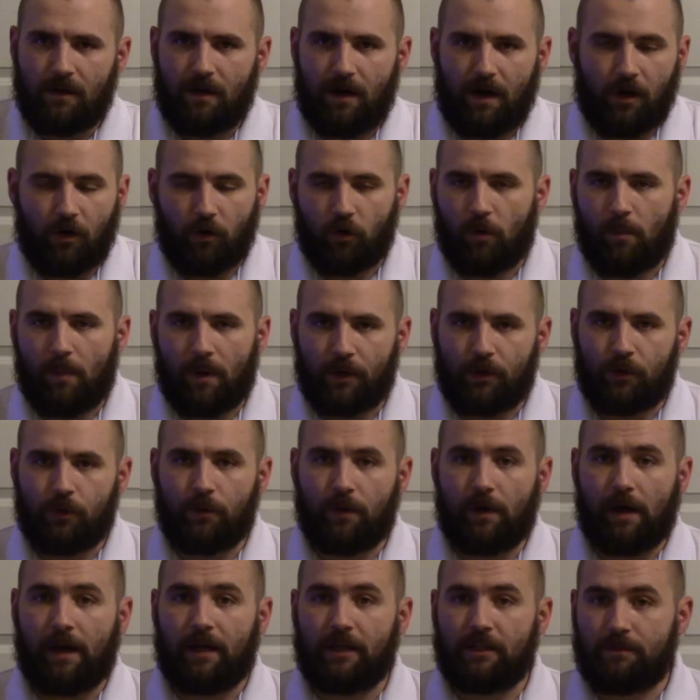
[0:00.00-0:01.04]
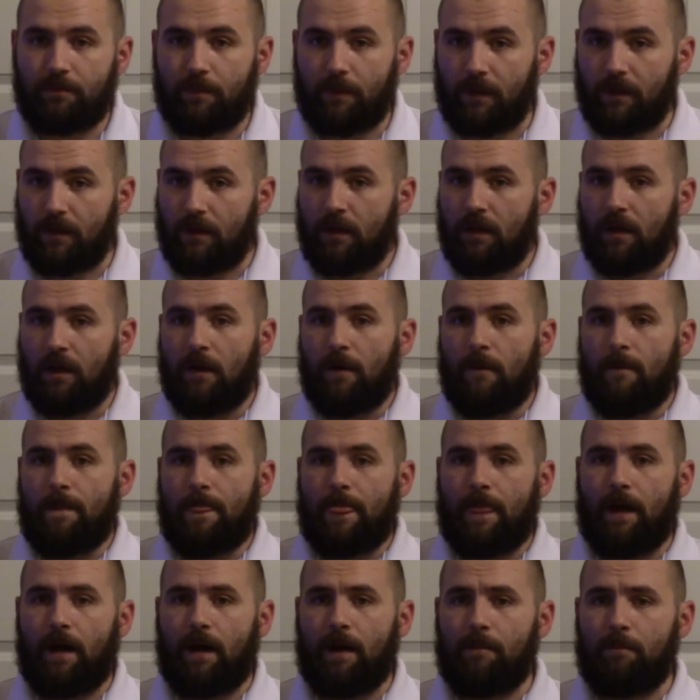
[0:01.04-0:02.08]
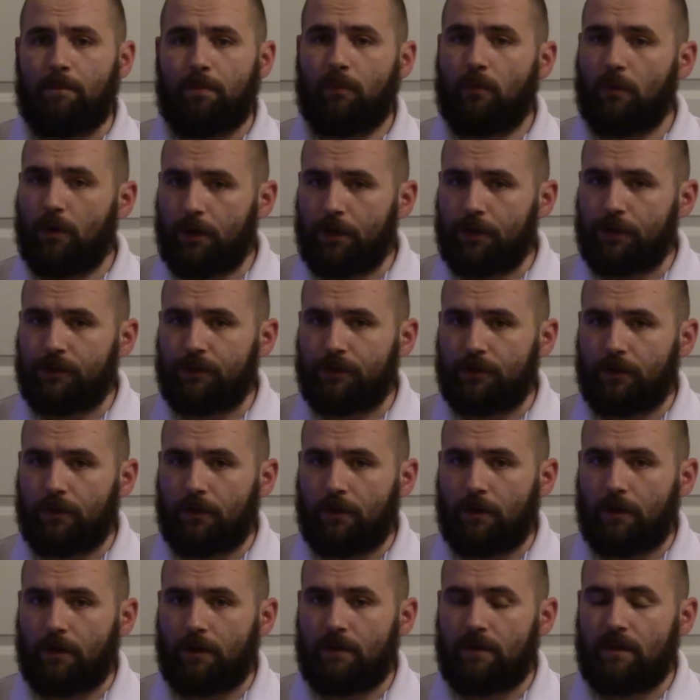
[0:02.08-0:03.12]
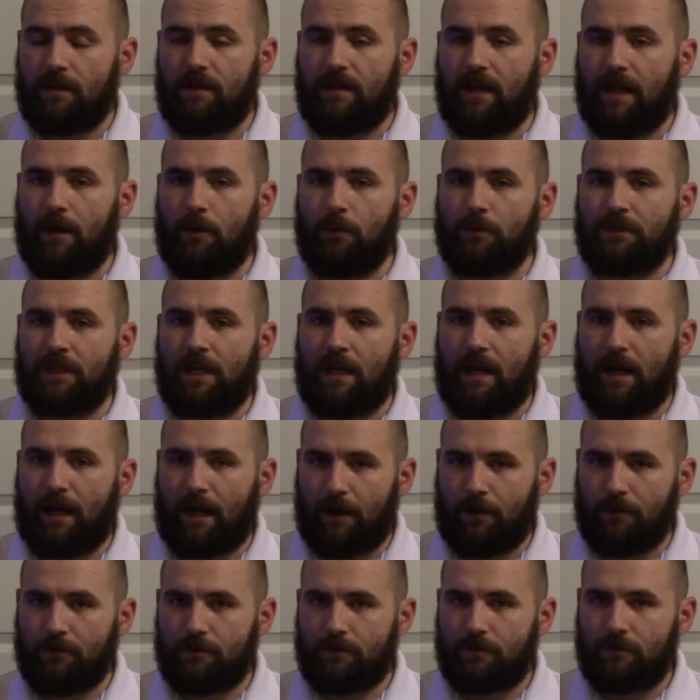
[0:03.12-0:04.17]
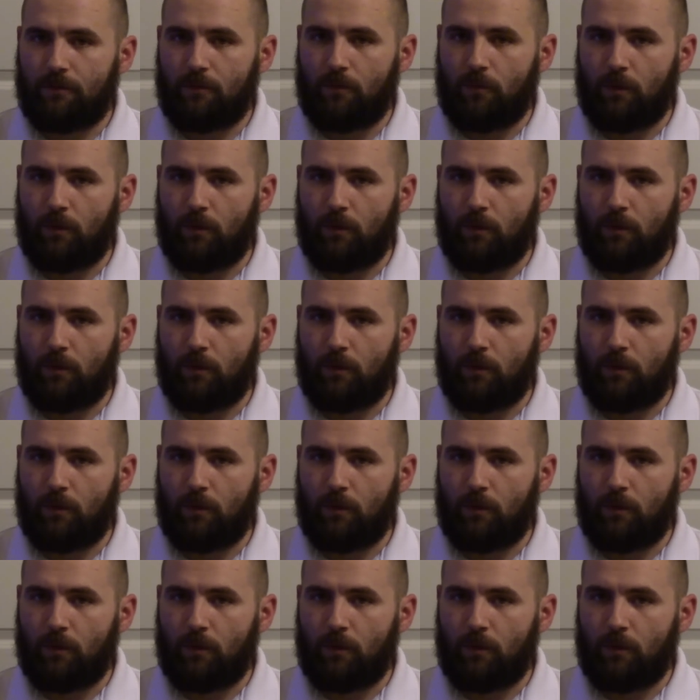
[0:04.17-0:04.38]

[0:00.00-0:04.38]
I don't know about you guys, but I'm pretty sure the date was announced